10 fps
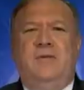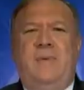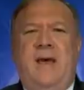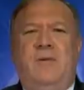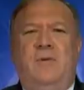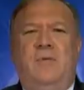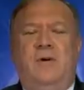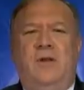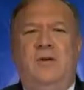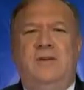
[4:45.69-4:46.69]
months back.
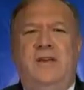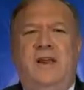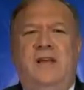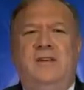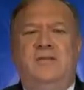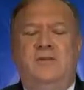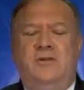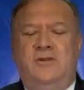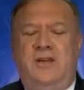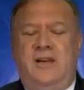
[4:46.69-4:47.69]
We're closing in on a
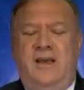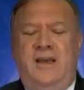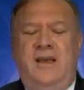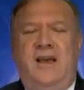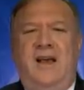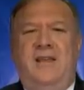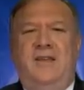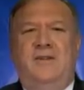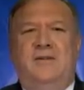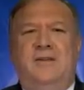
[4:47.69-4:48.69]
solution, and I
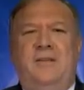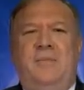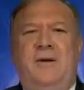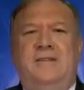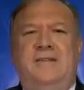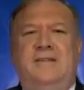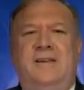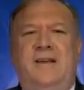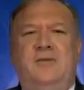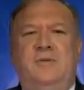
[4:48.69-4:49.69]
think you'll see the president's
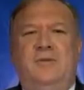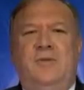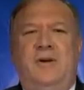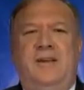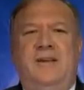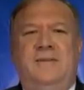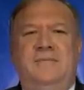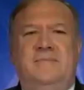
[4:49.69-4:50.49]
announcement shortly.